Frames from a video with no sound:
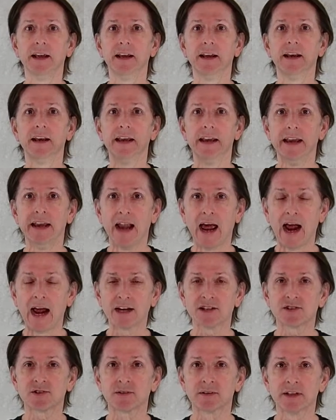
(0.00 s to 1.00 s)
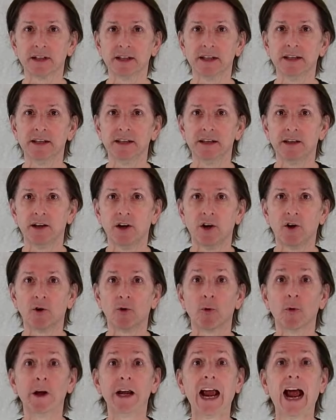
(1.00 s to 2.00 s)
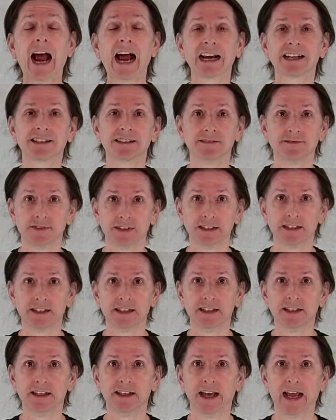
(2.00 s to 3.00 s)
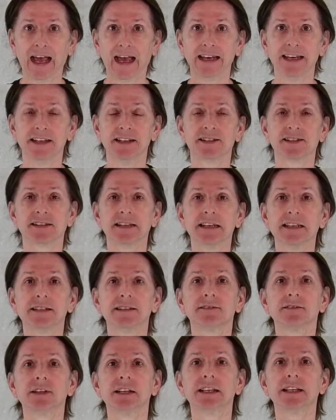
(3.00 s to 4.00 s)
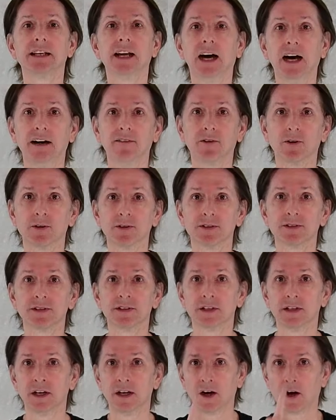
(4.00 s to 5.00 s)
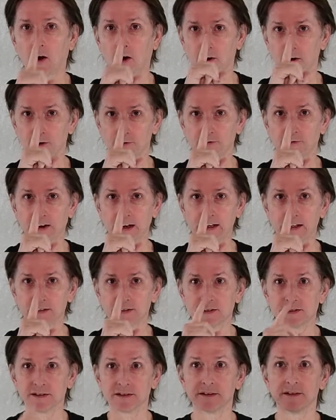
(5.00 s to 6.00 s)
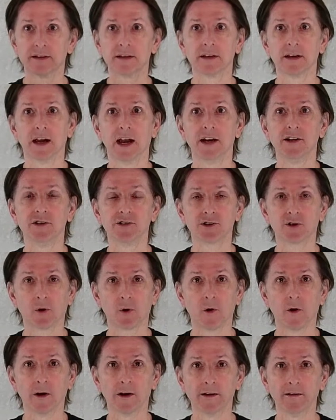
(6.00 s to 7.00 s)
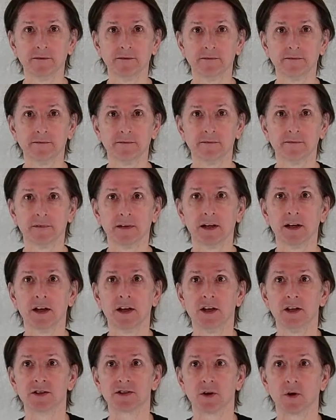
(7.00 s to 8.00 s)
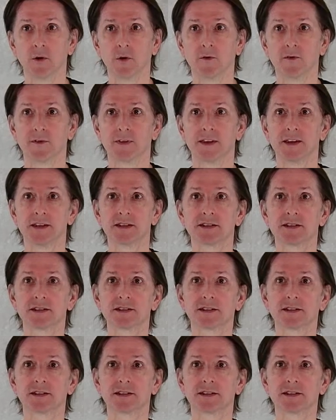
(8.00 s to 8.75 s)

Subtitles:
naturally, reactively, and instinctively covers are your face and your groin. So if this is